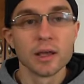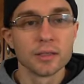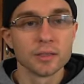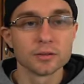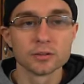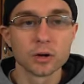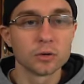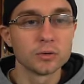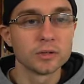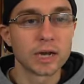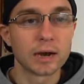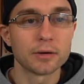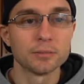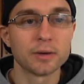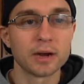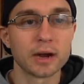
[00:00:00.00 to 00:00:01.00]
There's no
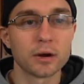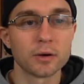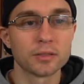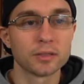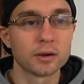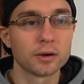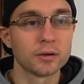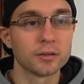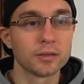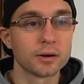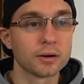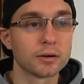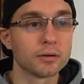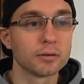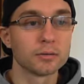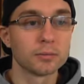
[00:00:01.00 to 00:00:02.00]
doubt about it. They're,
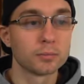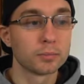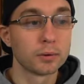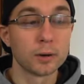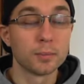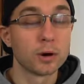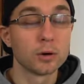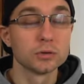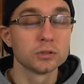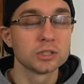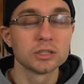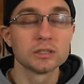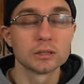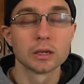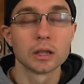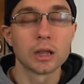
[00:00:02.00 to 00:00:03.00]
they're a
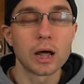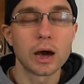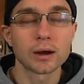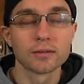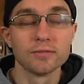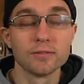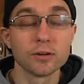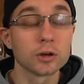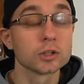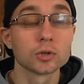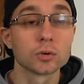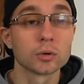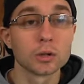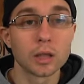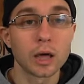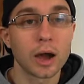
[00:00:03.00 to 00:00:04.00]
postseason lock,
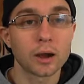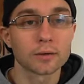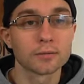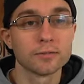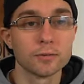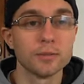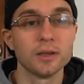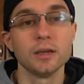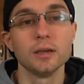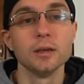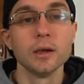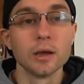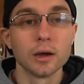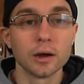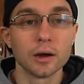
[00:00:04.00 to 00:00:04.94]
virtual lock for me.